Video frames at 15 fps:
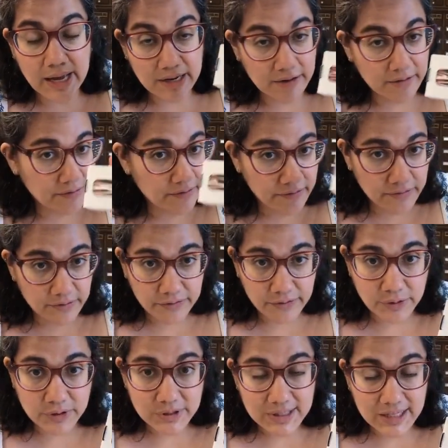And if
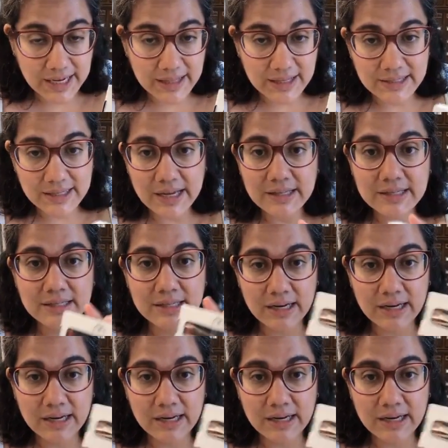folks like the sets,